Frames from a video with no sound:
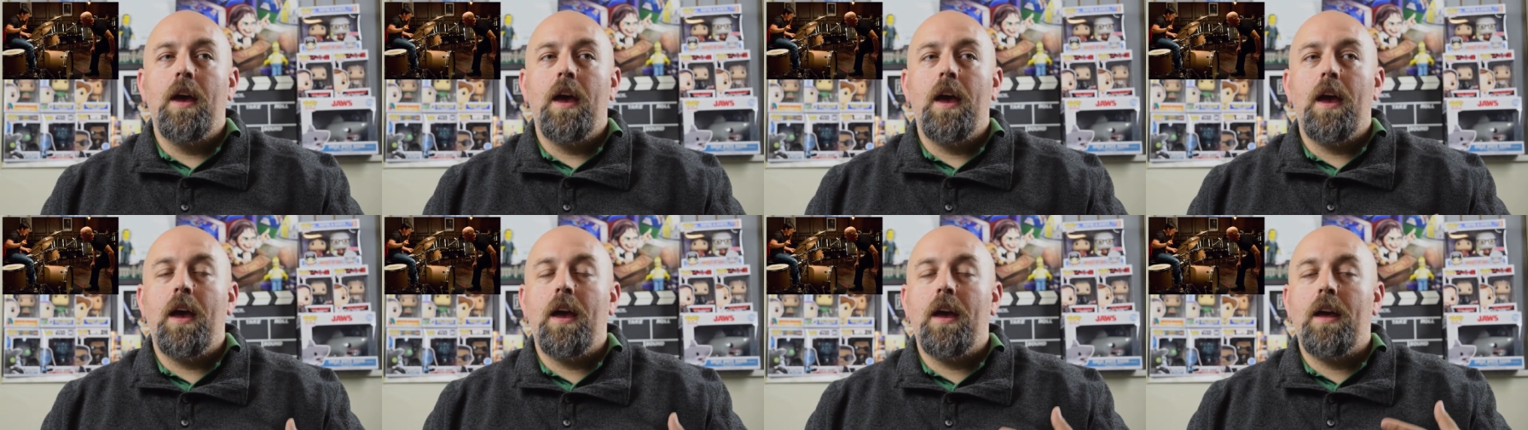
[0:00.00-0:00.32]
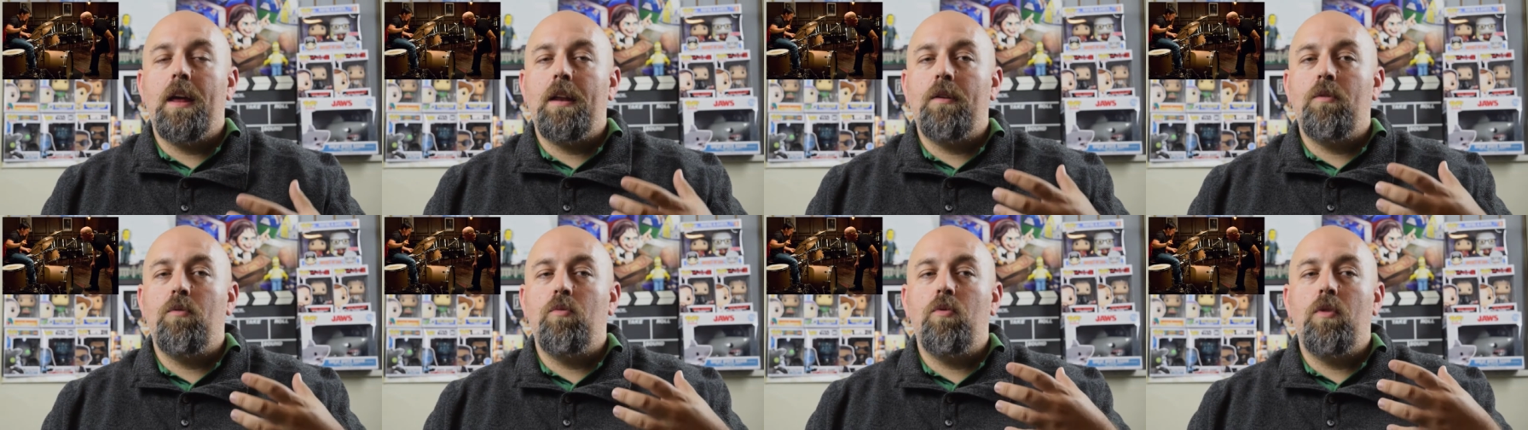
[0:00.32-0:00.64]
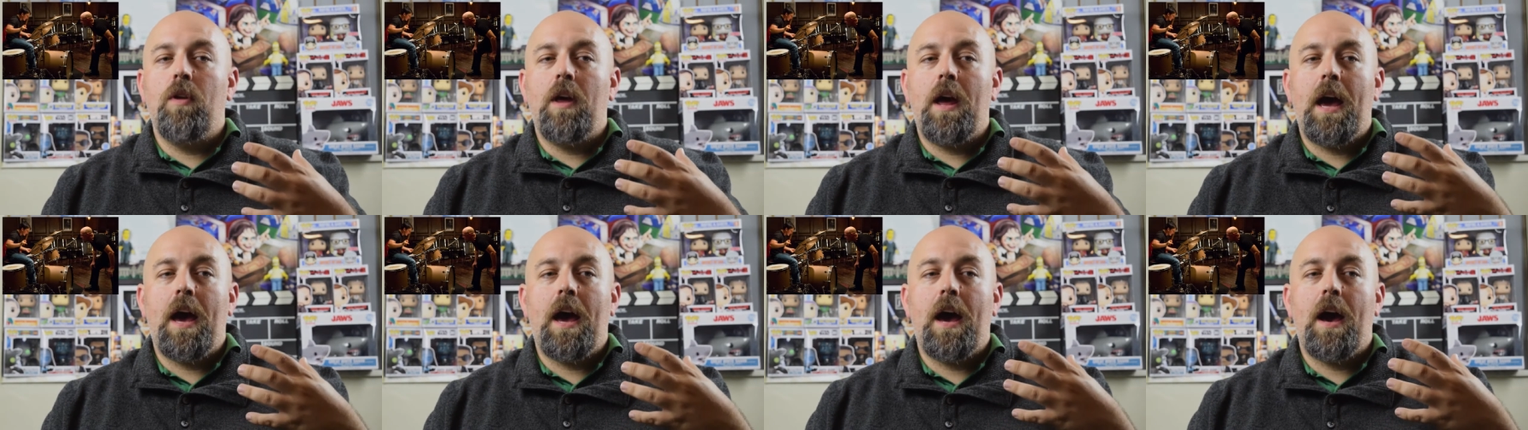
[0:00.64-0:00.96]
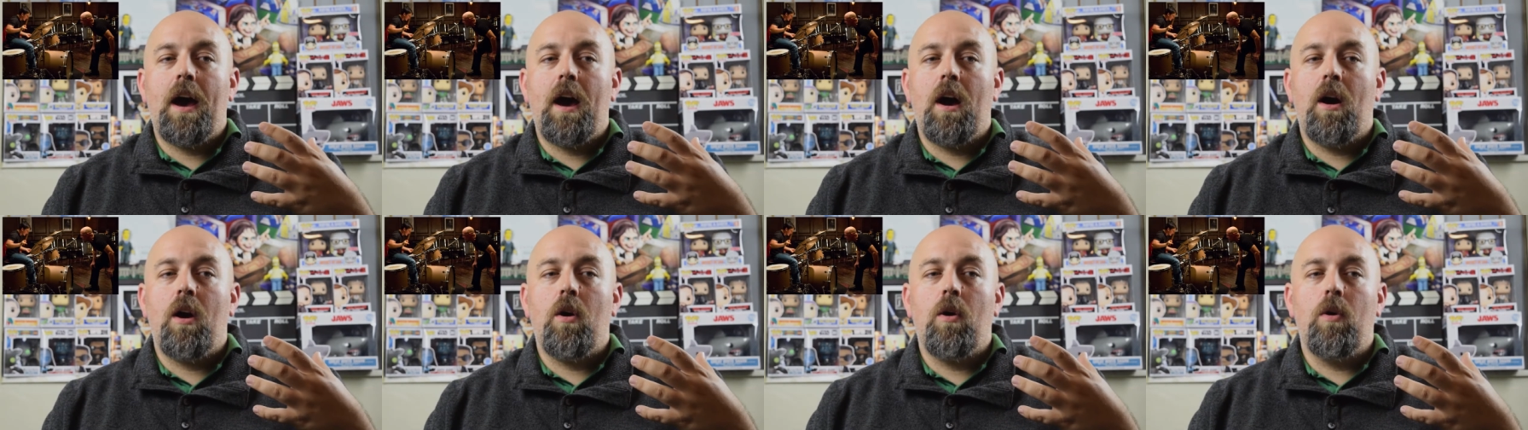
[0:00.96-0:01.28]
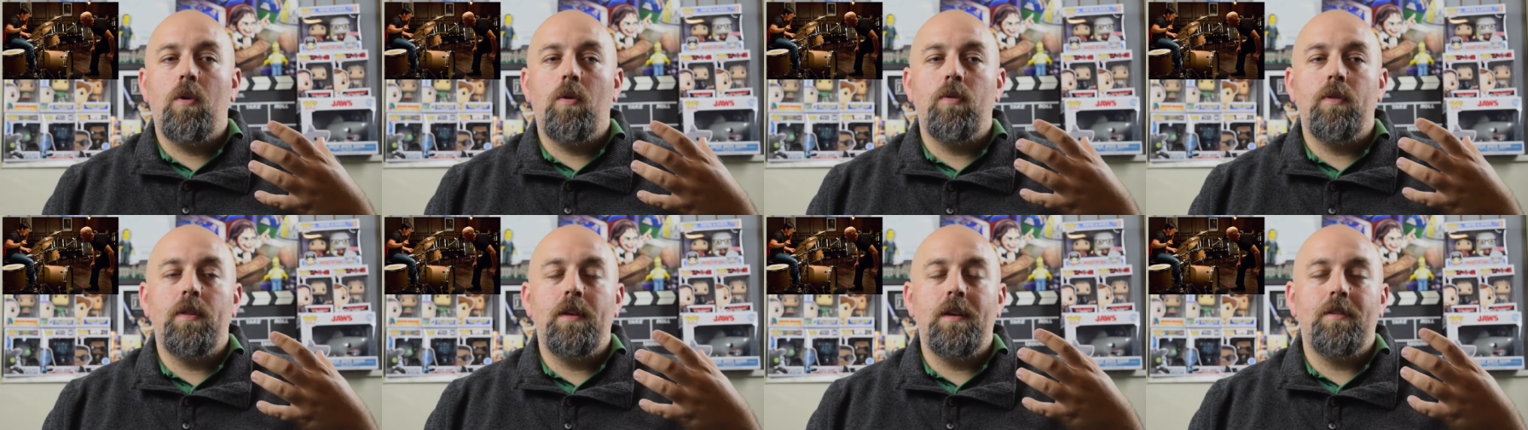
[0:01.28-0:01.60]
and
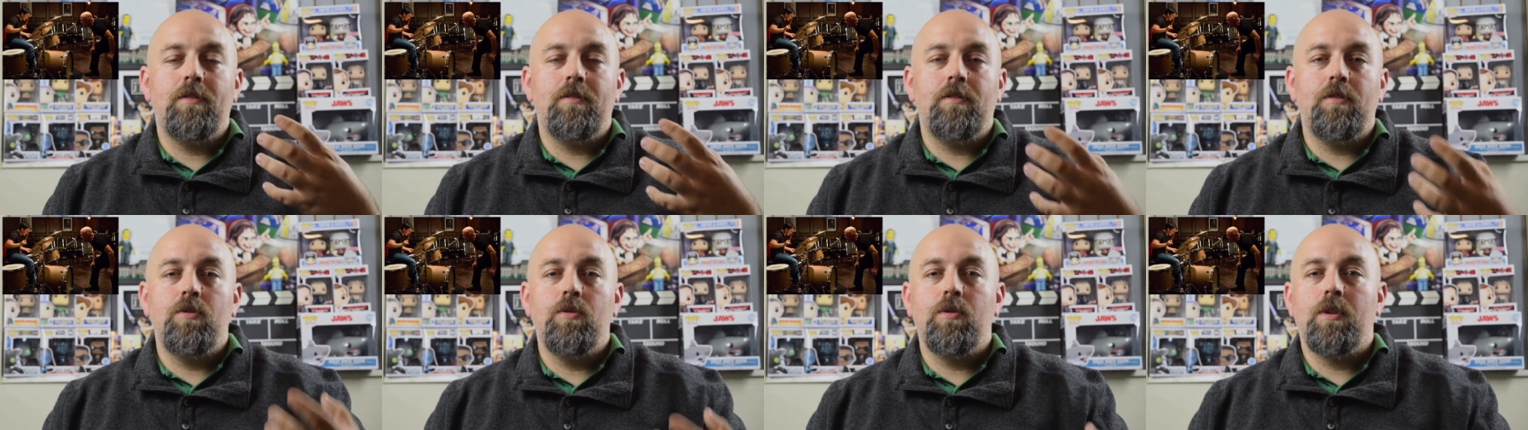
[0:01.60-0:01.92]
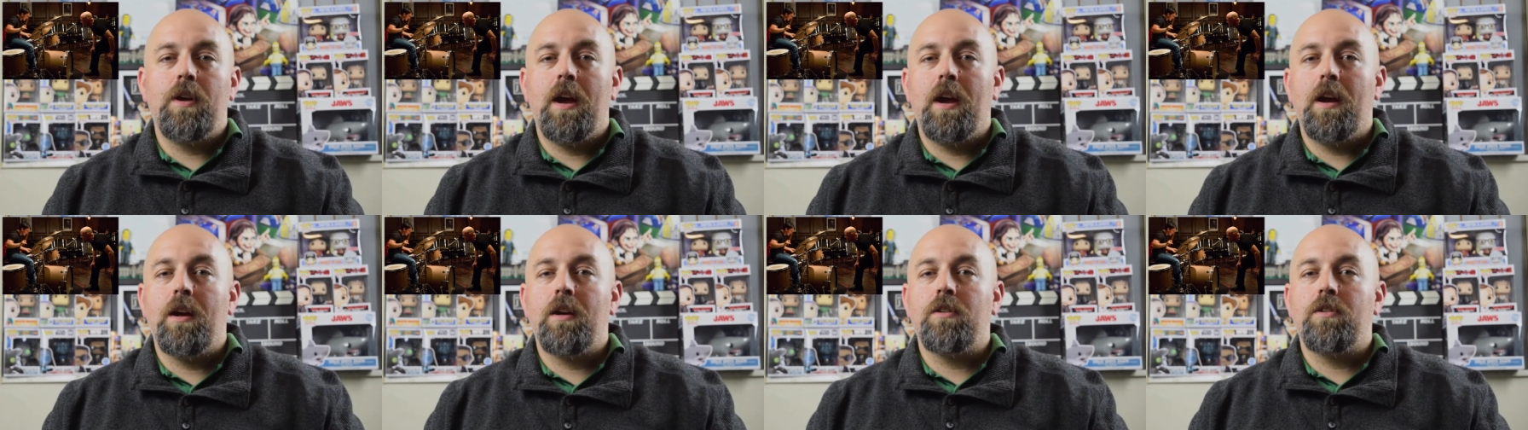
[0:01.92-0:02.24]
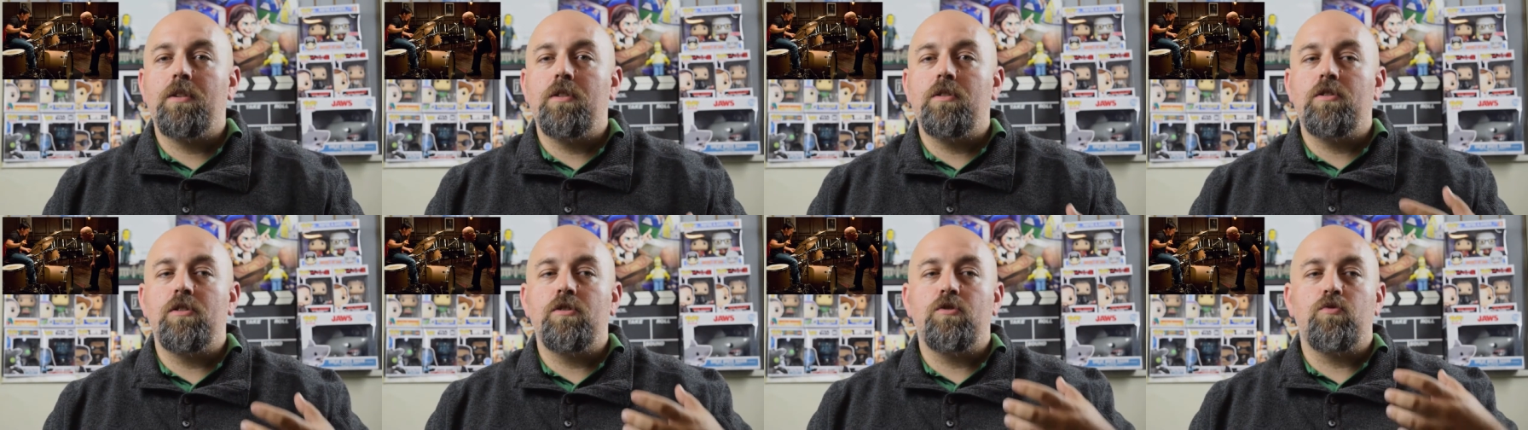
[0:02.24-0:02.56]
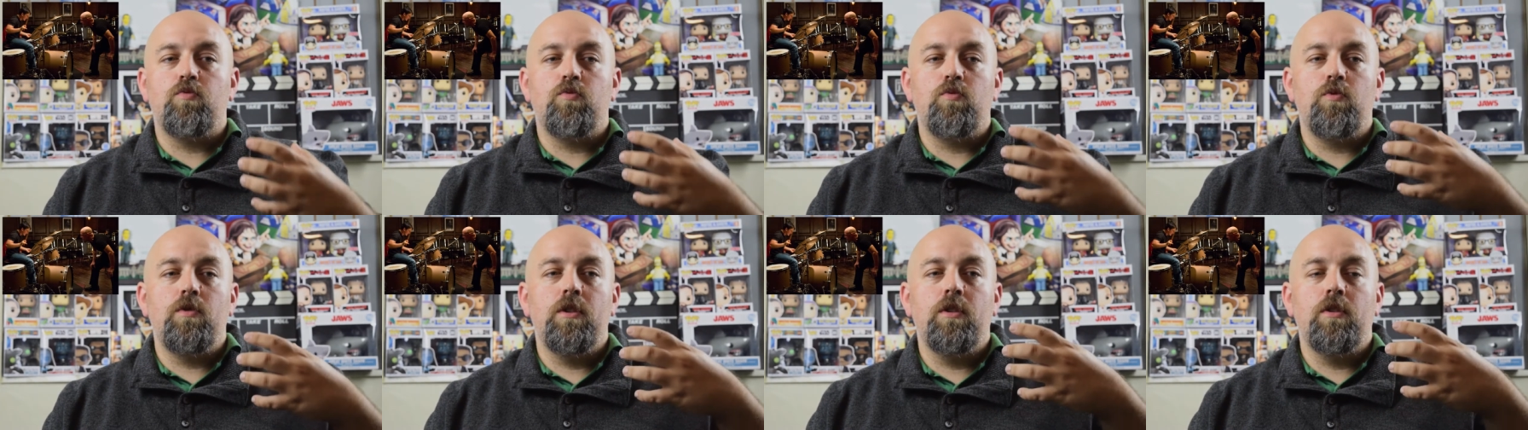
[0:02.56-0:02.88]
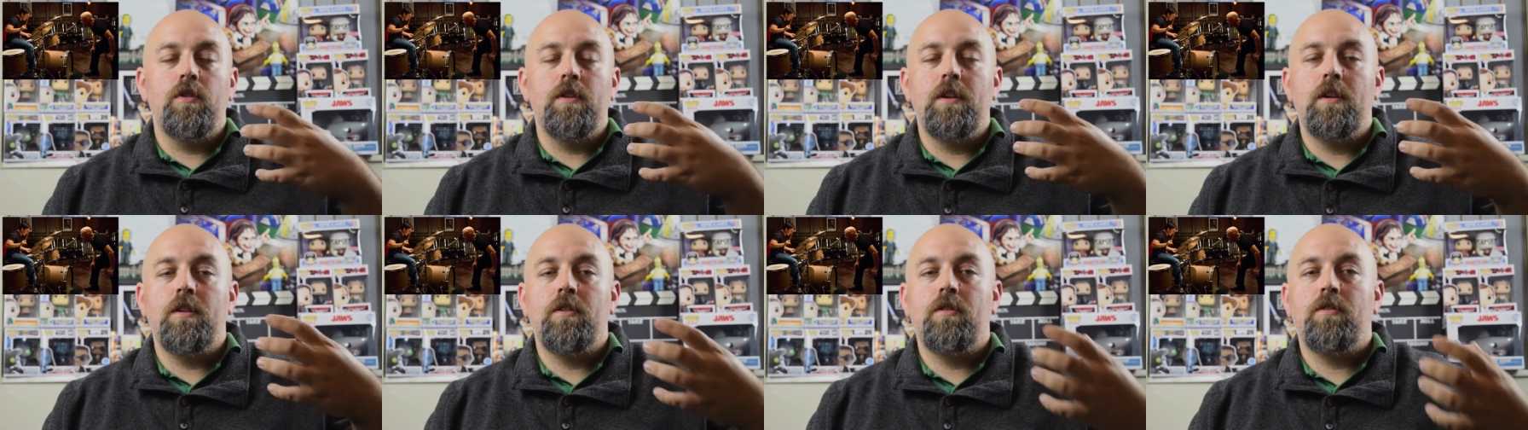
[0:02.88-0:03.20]
how these two characters just
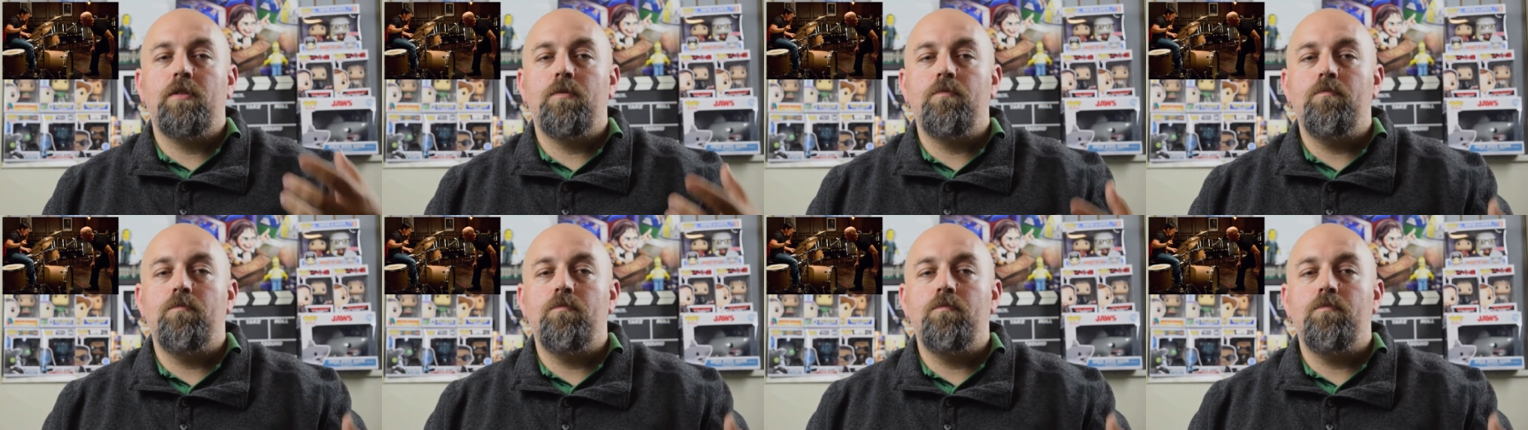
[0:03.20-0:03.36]
really